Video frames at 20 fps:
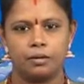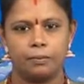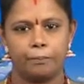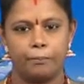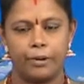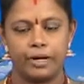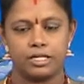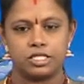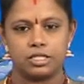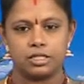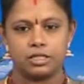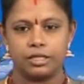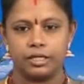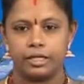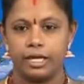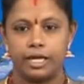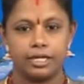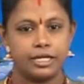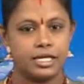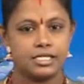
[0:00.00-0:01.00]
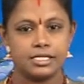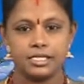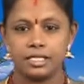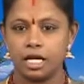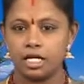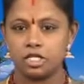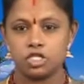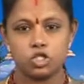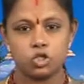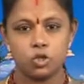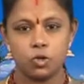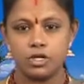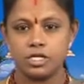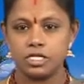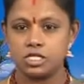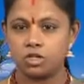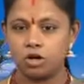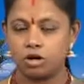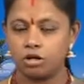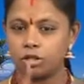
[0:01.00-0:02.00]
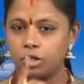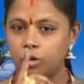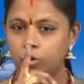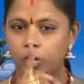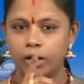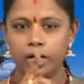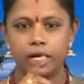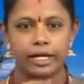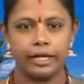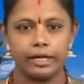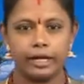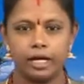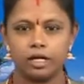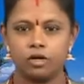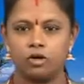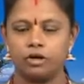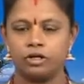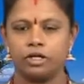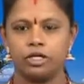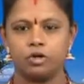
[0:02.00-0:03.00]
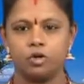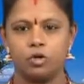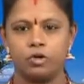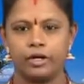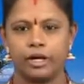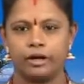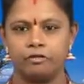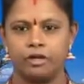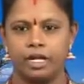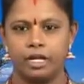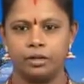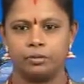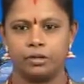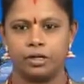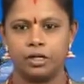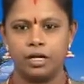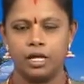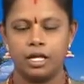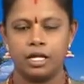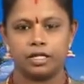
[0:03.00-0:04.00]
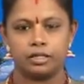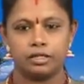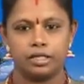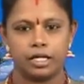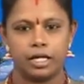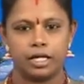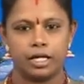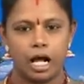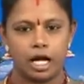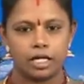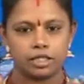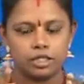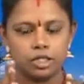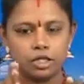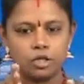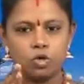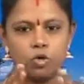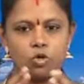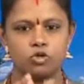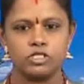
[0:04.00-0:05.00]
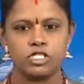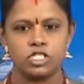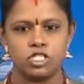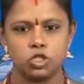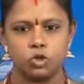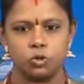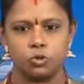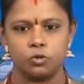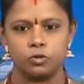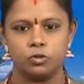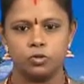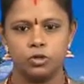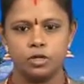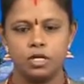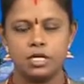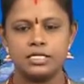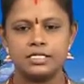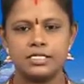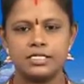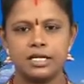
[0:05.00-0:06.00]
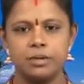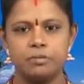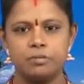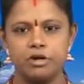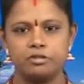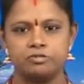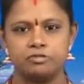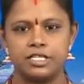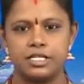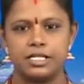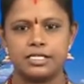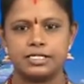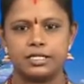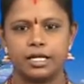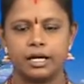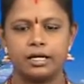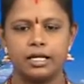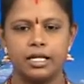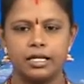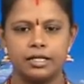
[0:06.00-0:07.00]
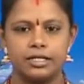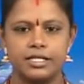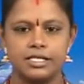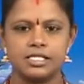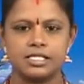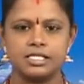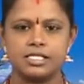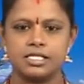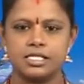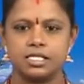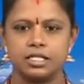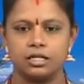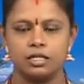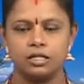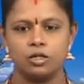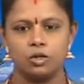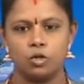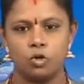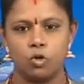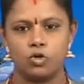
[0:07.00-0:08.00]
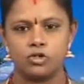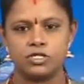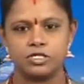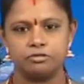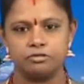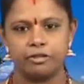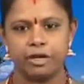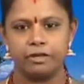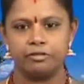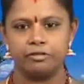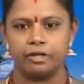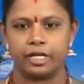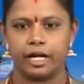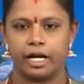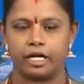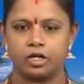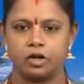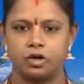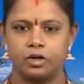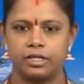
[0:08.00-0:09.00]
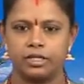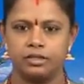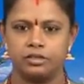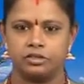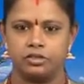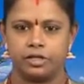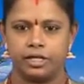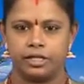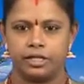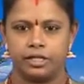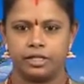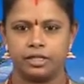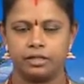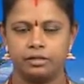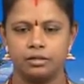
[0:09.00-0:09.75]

But AACR 2 is not the only cataloging code available. There are other codes too. Some of these are discussed in Course 5, Cataloging Theory.